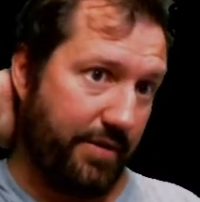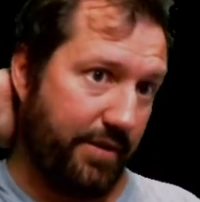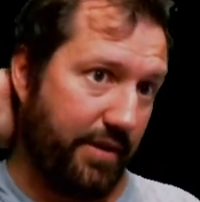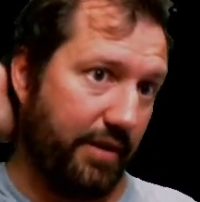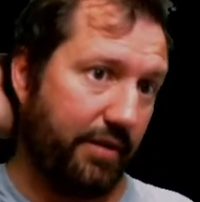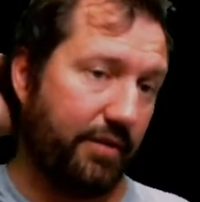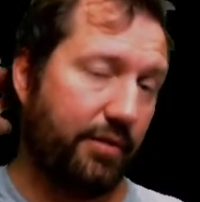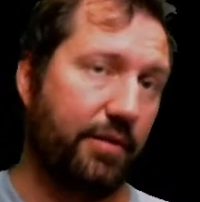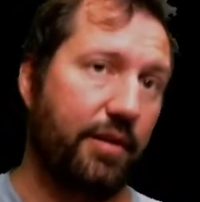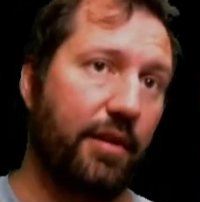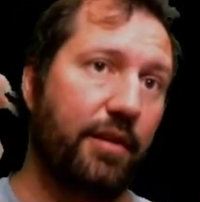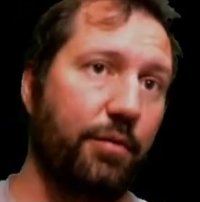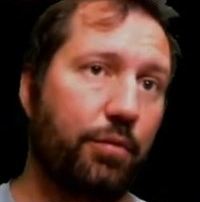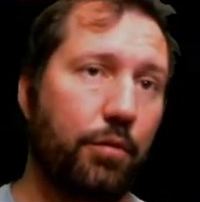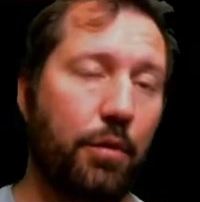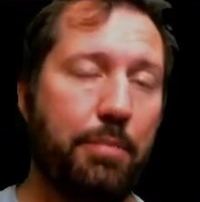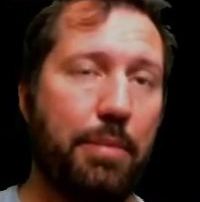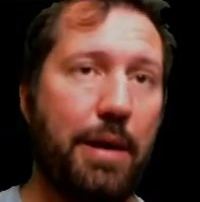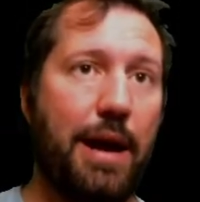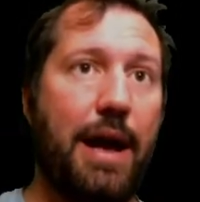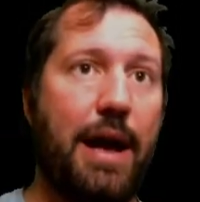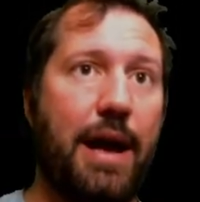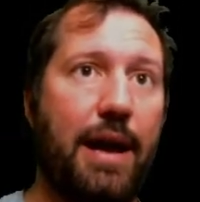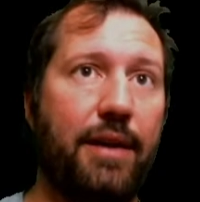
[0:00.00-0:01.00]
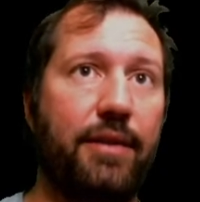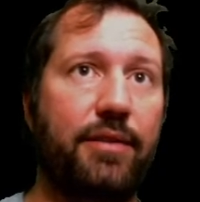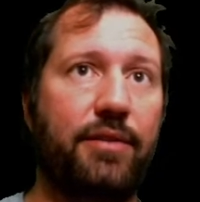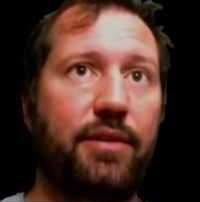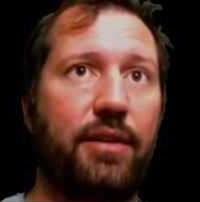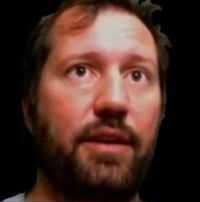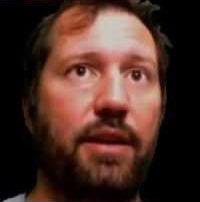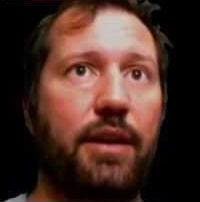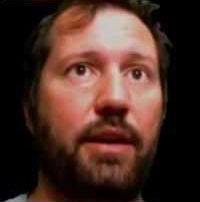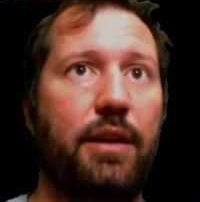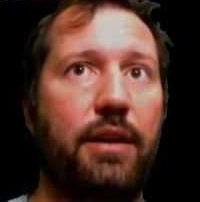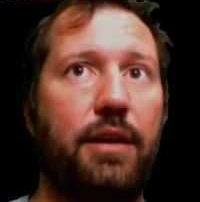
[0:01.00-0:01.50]
this this will
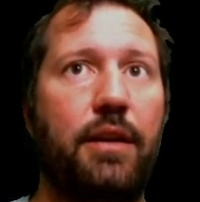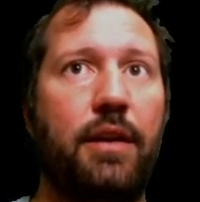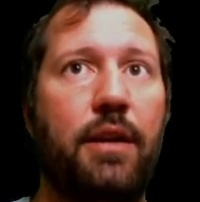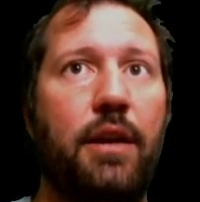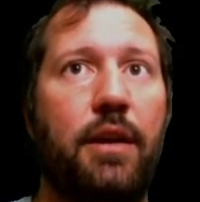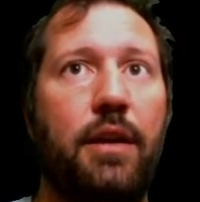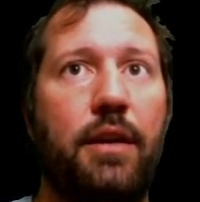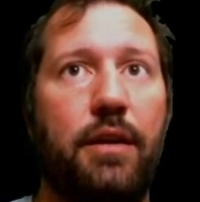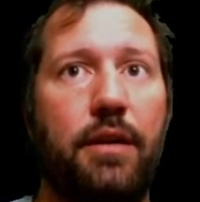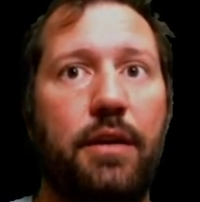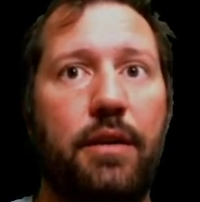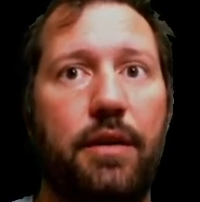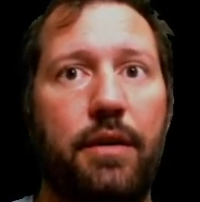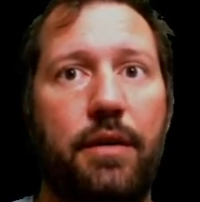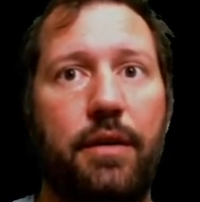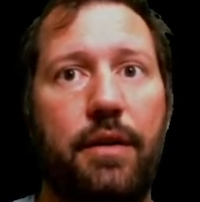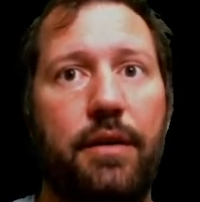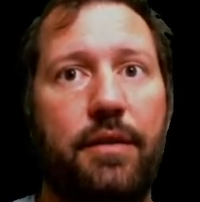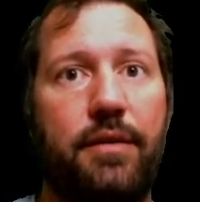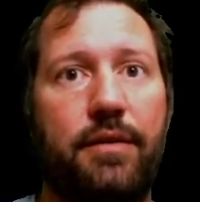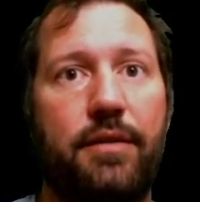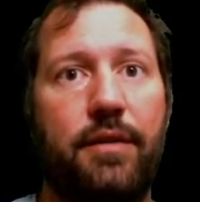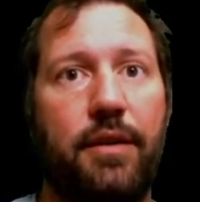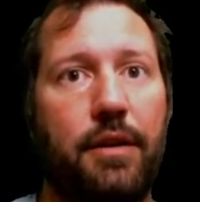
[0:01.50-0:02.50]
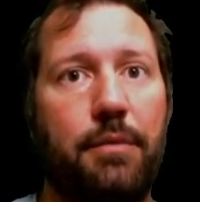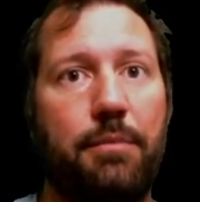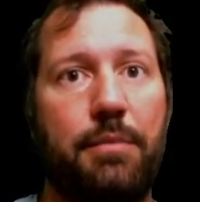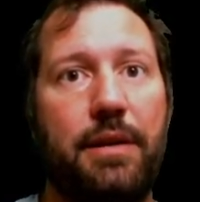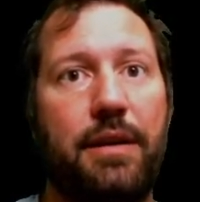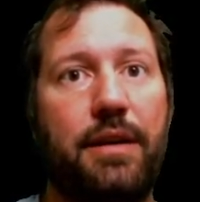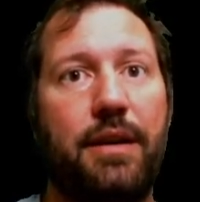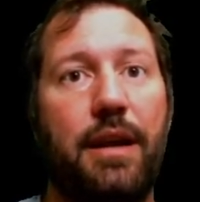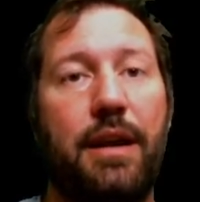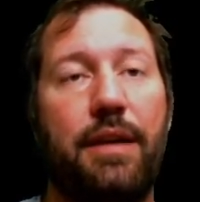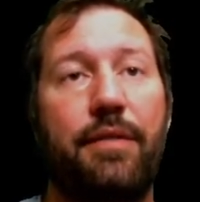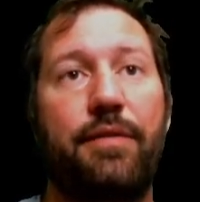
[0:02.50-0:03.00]
pass, and you know, it's going to
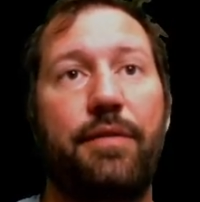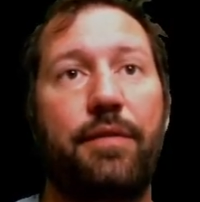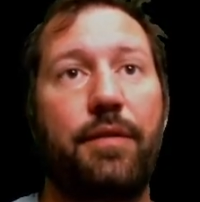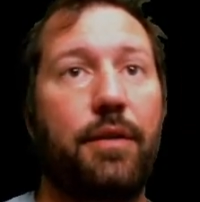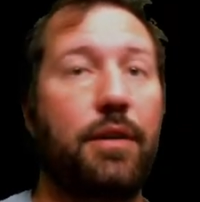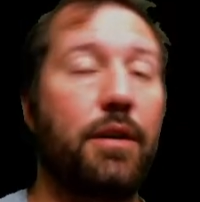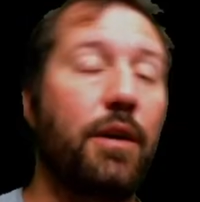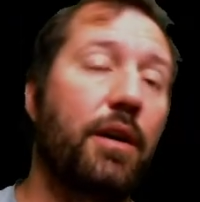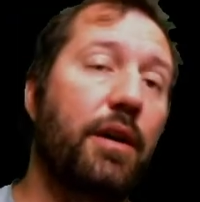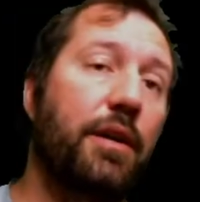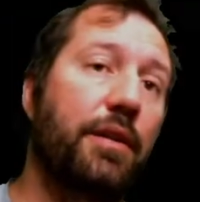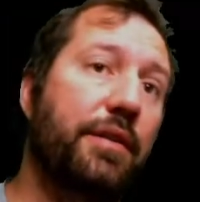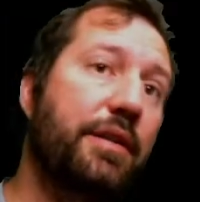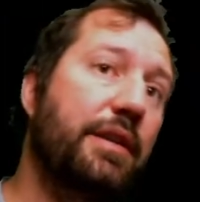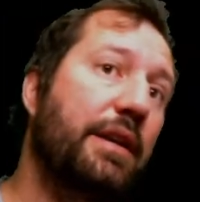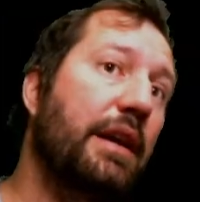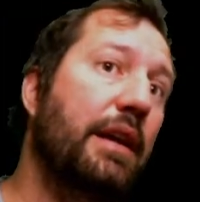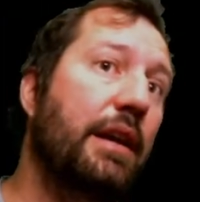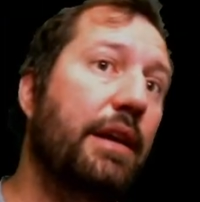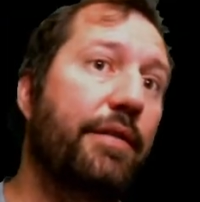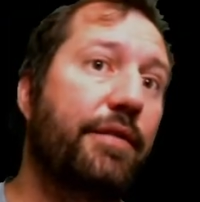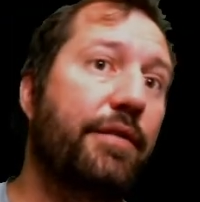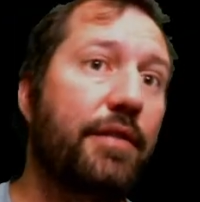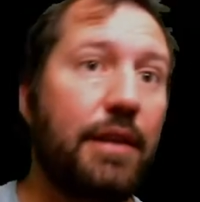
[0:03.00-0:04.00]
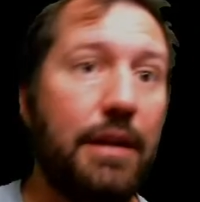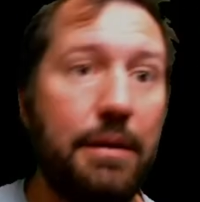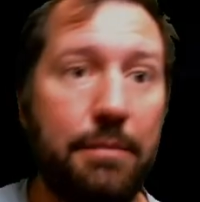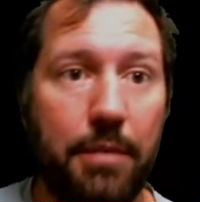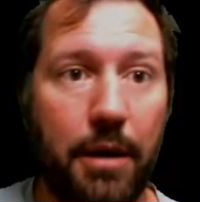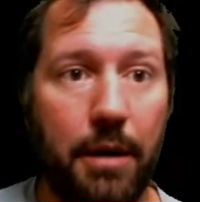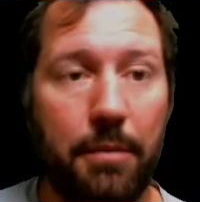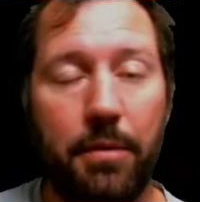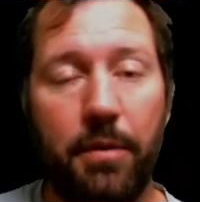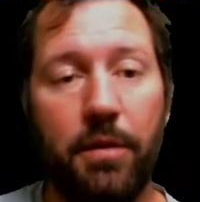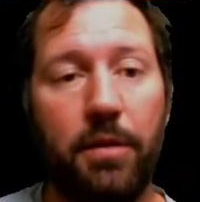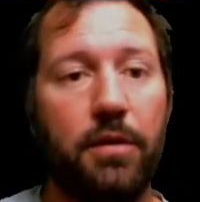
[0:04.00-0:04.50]
be kind of called the NFT
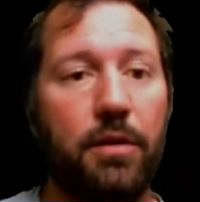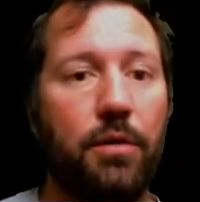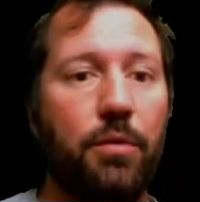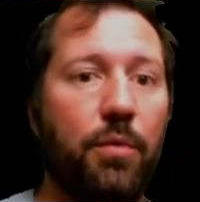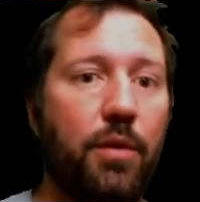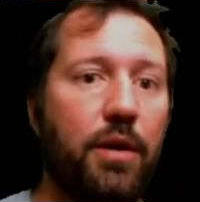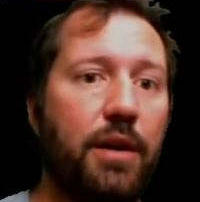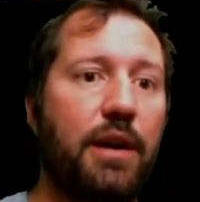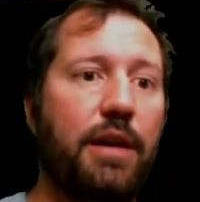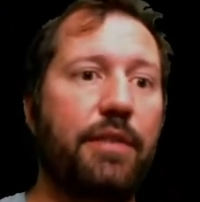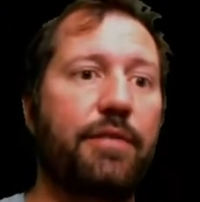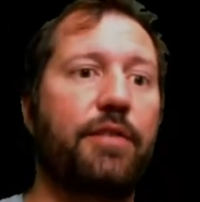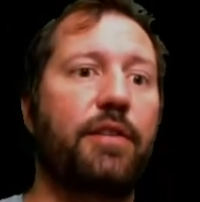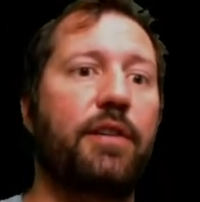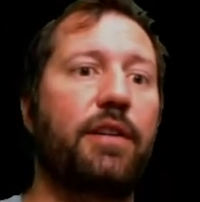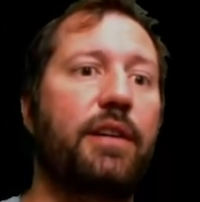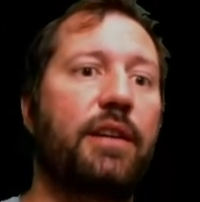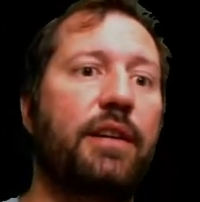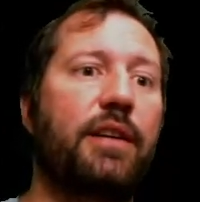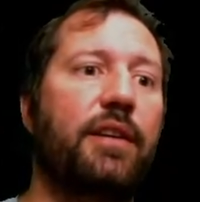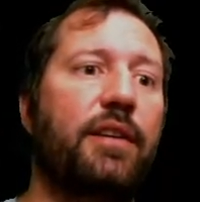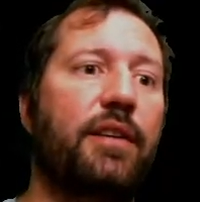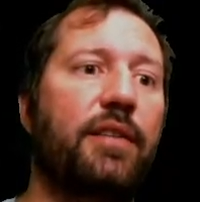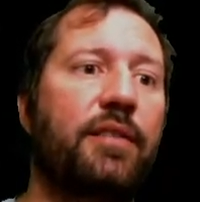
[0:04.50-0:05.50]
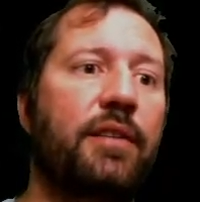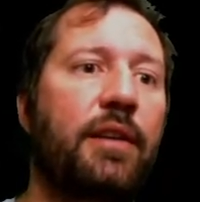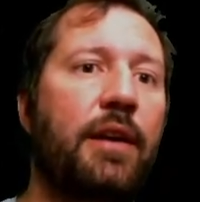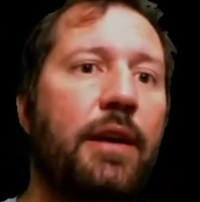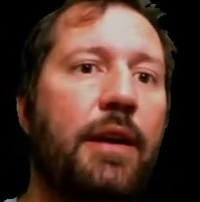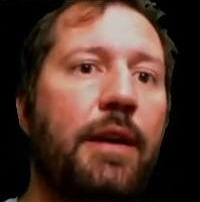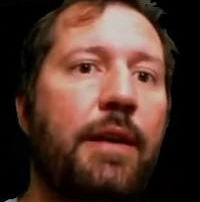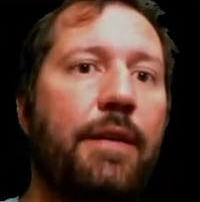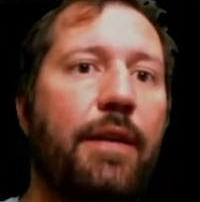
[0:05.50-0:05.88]
bubble or whatever it is.